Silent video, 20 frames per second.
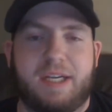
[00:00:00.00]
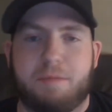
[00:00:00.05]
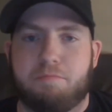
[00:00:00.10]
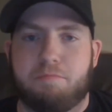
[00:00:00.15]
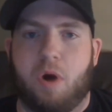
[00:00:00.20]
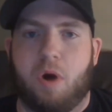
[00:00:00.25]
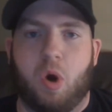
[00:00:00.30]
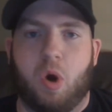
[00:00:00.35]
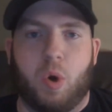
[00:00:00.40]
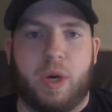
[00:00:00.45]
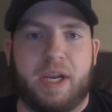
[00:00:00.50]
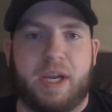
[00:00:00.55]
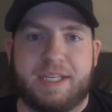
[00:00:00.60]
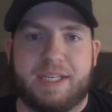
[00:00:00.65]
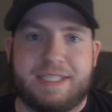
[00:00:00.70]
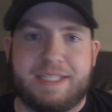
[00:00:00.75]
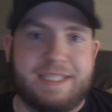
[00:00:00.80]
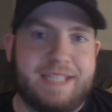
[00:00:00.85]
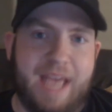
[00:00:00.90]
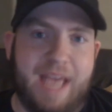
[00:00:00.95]

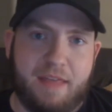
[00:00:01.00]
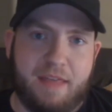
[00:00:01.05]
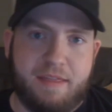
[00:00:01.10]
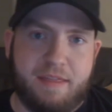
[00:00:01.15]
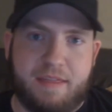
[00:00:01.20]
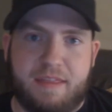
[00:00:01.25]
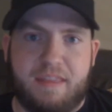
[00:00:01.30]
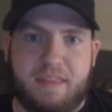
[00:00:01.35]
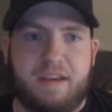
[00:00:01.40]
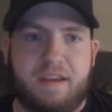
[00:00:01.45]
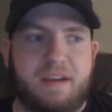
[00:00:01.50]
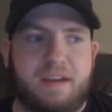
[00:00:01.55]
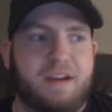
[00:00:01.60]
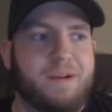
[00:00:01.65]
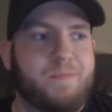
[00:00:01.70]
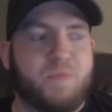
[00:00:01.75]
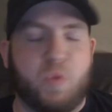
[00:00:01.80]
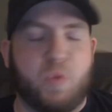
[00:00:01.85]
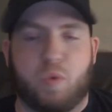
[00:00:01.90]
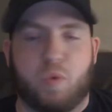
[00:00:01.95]
barring death
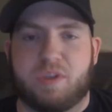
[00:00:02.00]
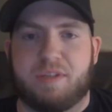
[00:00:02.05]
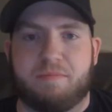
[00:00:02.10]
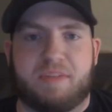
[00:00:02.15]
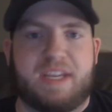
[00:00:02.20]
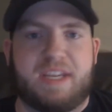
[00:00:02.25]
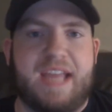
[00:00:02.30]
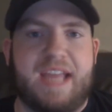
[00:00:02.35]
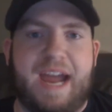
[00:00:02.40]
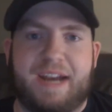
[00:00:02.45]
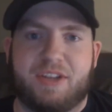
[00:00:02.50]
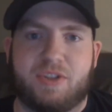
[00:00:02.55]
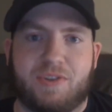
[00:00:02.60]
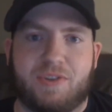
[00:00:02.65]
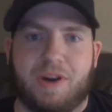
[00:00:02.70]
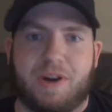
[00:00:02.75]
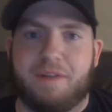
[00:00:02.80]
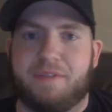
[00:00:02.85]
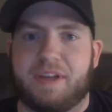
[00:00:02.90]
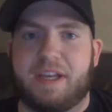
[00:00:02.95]
or some
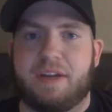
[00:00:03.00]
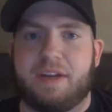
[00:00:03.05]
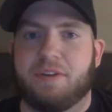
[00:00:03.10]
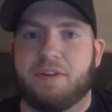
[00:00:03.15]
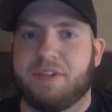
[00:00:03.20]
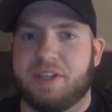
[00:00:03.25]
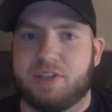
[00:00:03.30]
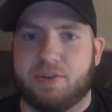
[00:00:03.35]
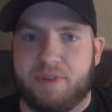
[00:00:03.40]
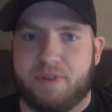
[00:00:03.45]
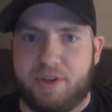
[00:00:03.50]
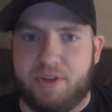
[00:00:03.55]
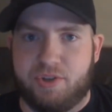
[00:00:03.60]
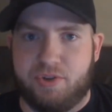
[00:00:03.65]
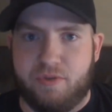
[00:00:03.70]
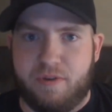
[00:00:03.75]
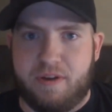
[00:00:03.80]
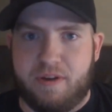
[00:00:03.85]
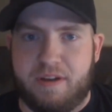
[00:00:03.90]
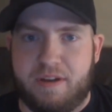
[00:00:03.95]
catastrophic illness or
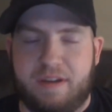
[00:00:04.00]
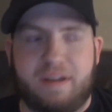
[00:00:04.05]
injury.